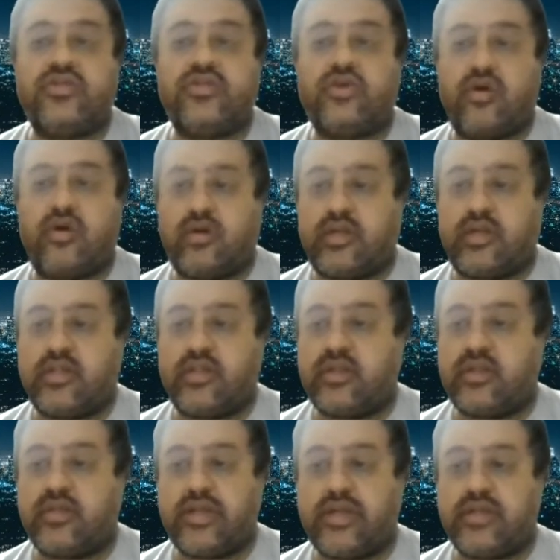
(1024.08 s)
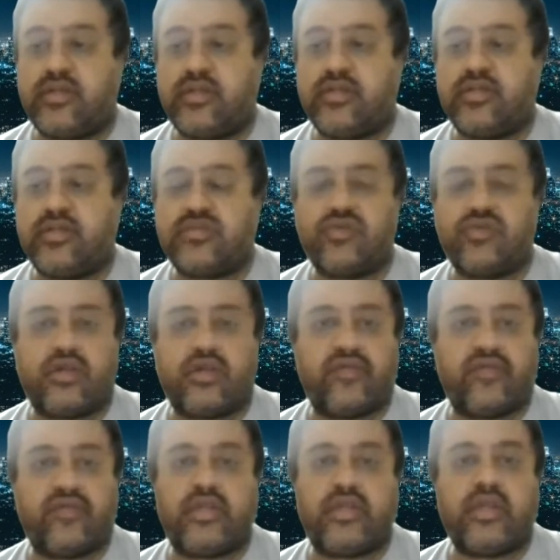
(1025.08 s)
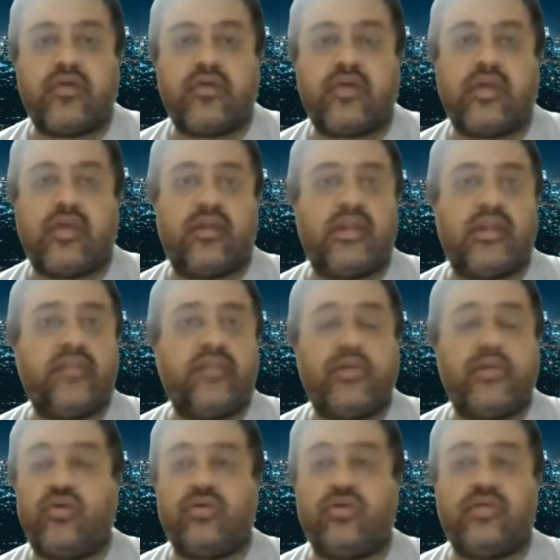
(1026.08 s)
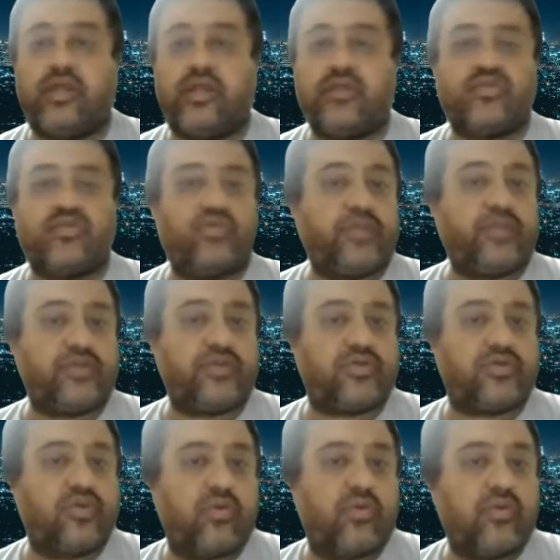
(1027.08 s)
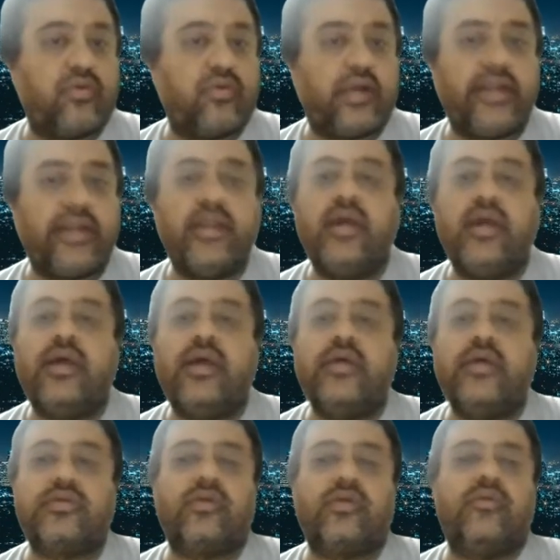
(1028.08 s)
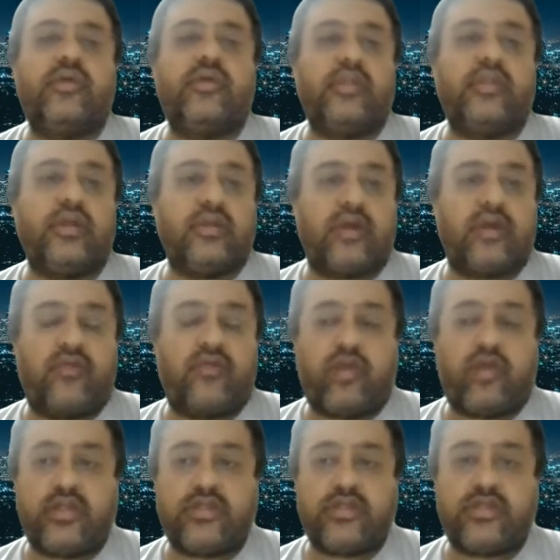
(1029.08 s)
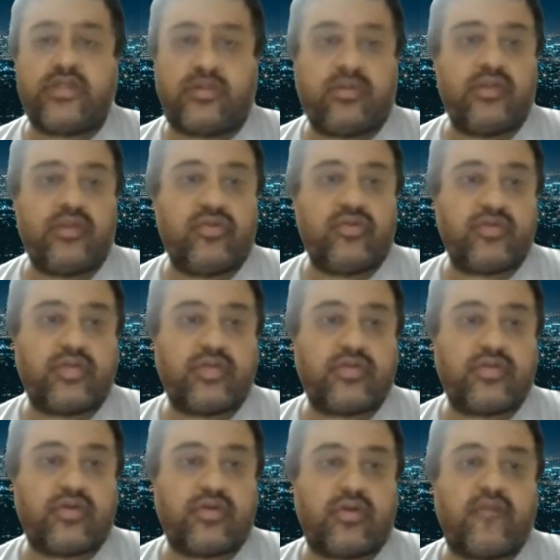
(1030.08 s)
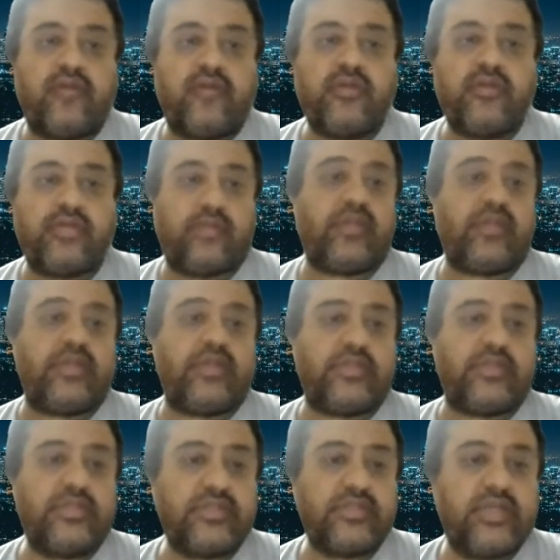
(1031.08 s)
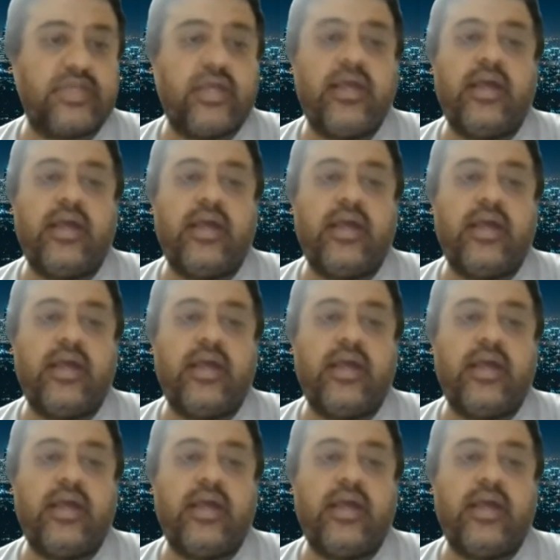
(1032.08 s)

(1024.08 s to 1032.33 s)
shocked and they might straight away think, okay, let me go to another superstore, right? So that avoid those sort of surprises.